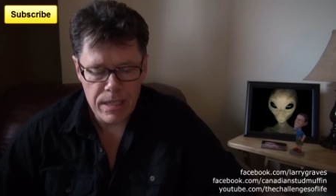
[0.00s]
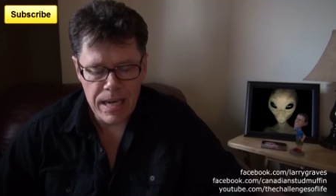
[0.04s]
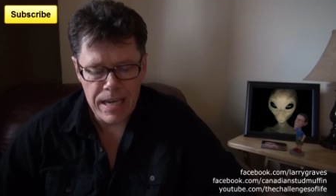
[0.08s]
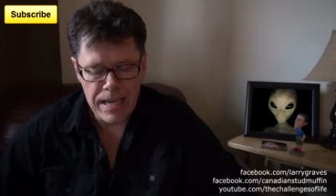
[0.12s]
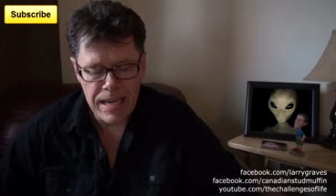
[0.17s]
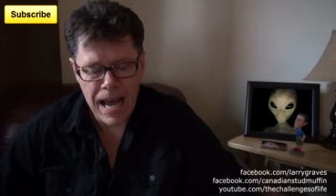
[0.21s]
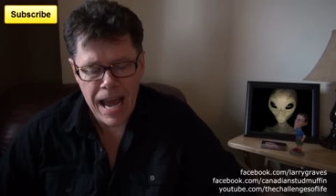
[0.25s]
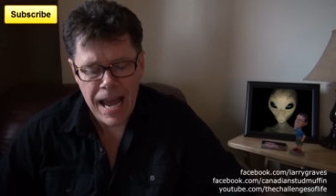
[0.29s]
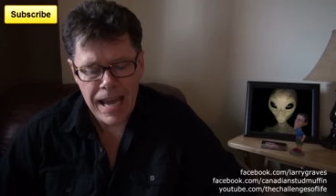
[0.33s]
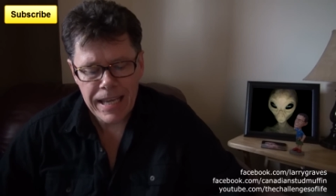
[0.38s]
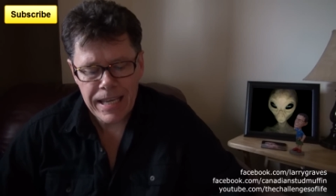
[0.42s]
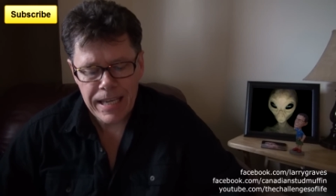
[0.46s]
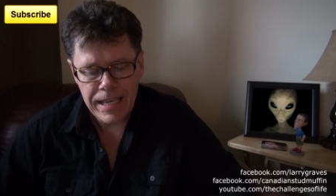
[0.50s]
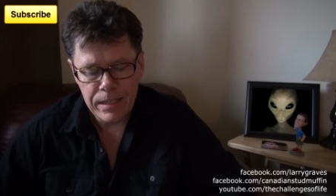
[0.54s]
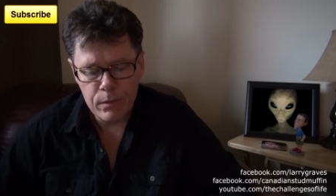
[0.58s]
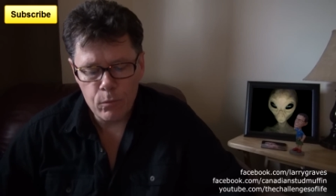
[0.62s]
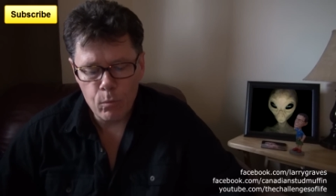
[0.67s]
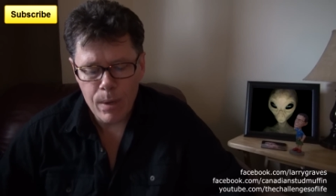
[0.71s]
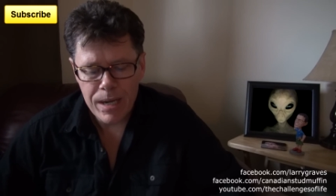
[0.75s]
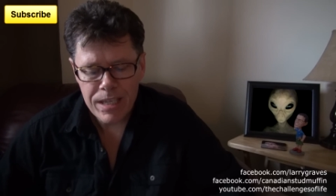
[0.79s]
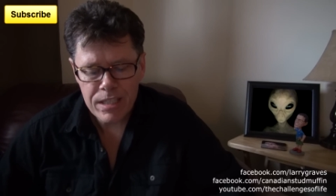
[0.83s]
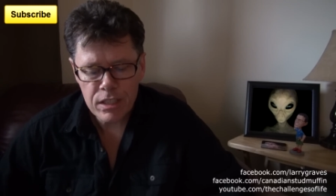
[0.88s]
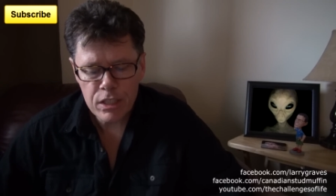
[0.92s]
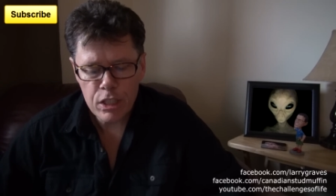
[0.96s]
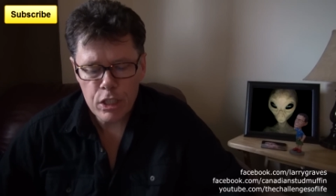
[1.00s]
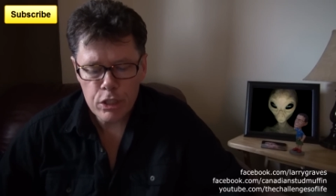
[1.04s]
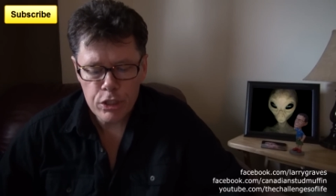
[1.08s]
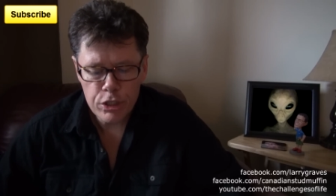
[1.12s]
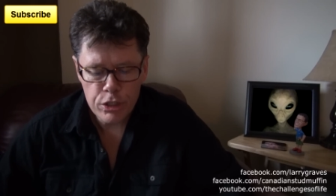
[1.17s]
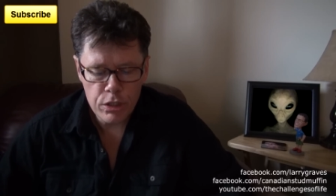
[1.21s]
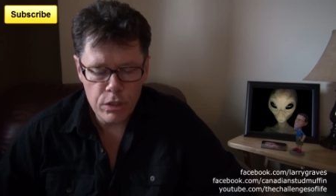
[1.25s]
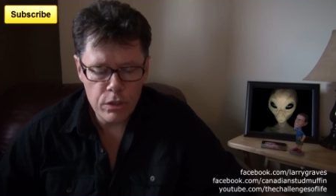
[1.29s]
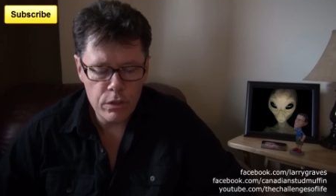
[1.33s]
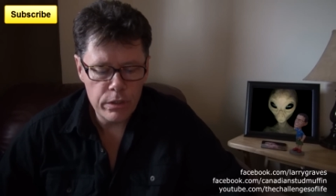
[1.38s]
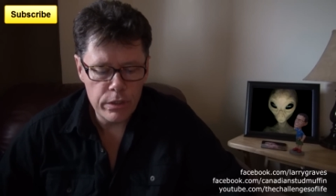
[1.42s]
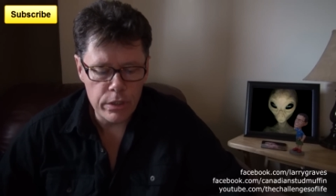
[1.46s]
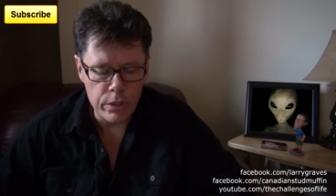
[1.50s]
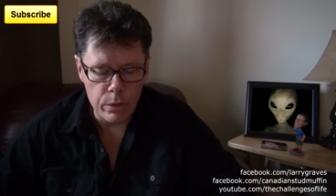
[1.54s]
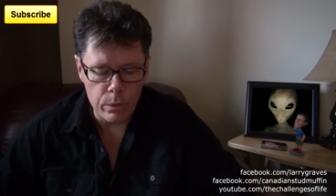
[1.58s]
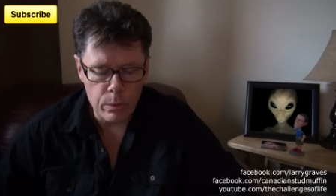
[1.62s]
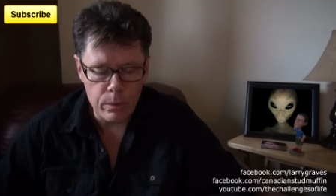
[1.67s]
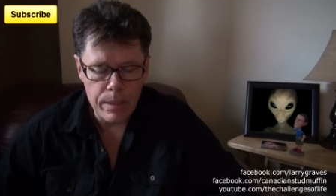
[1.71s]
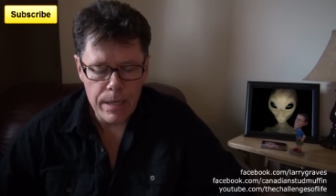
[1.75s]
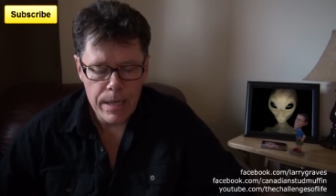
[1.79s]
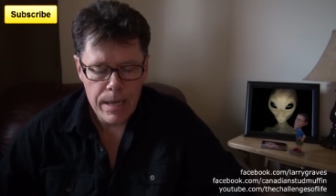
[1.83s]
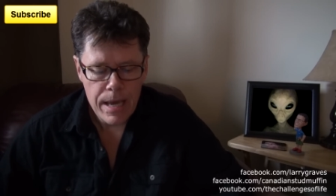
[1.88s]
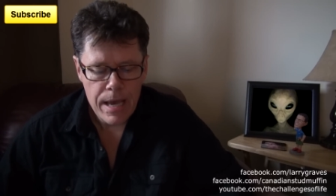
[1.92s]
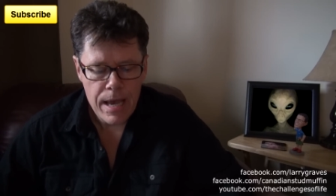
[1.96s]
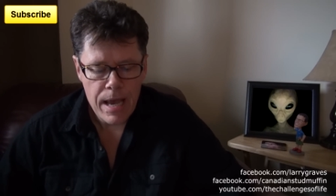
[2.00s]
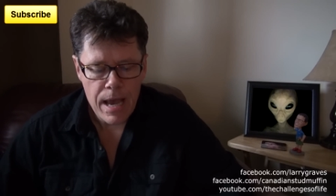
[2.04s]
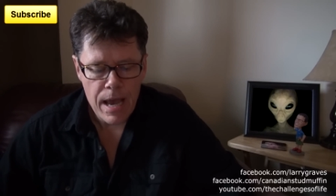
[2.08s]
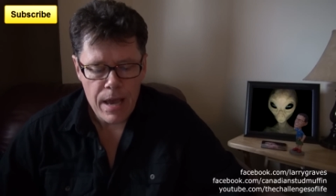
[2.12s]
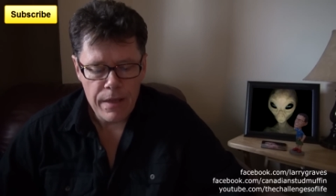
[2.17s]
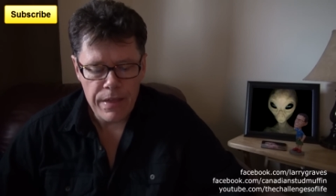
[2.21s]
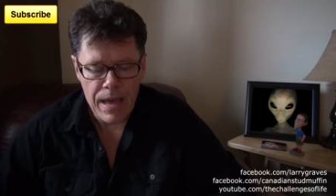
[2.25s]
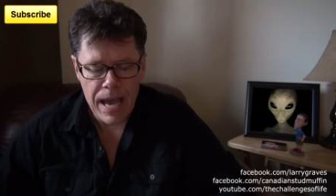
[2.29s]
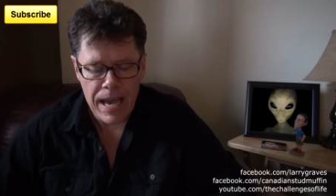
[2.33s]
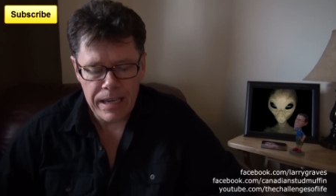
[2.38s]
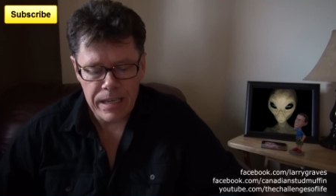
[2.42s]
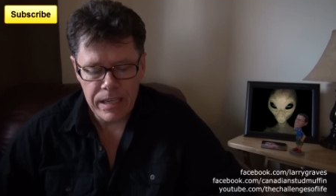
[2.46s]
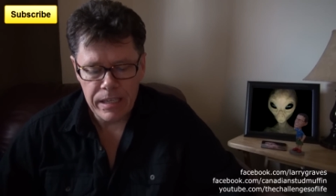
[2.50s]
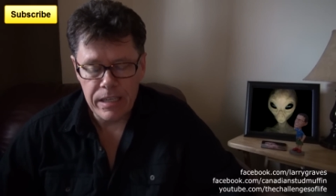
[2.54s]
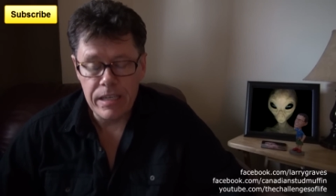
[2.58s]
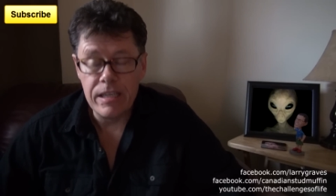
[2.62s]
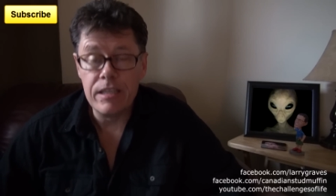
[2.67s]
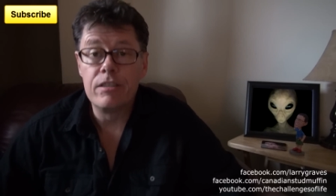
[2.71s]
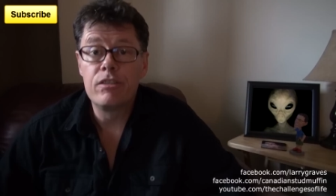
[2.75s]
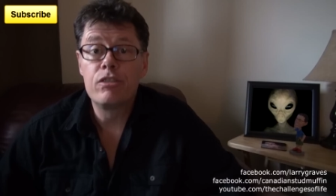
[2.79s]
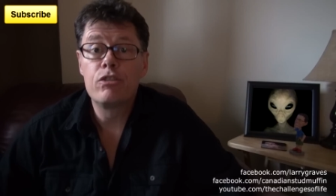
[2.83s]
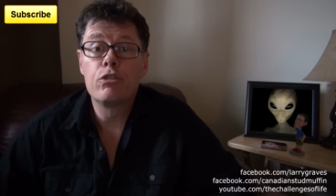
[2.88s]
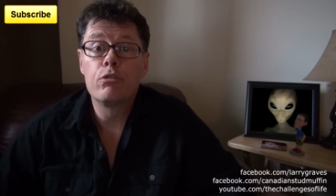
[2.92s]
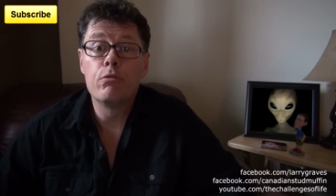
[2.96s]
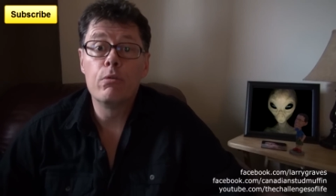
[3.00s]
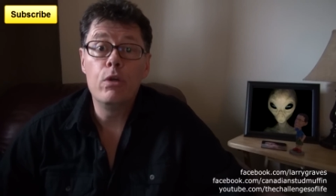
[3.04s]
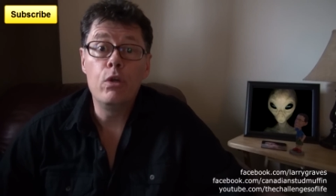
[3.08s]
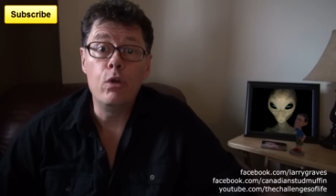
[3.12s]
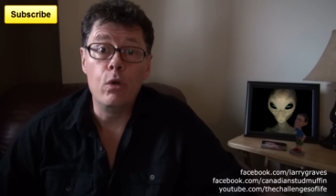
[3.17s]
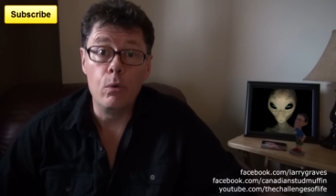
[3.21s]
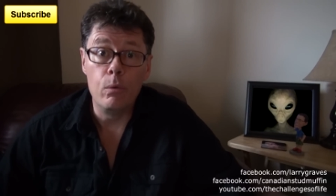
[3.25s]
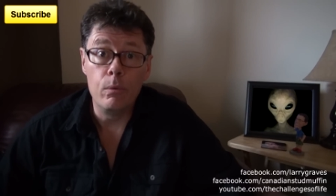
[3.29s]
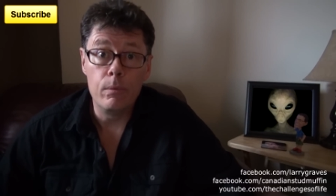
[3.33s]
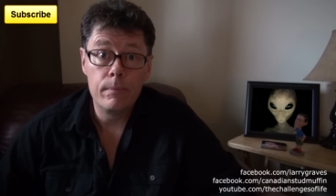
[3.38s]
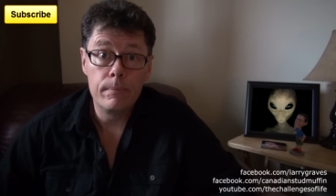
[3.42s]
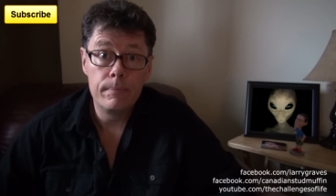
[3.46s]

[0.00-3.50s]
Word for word: and I can rest assure you that it is true.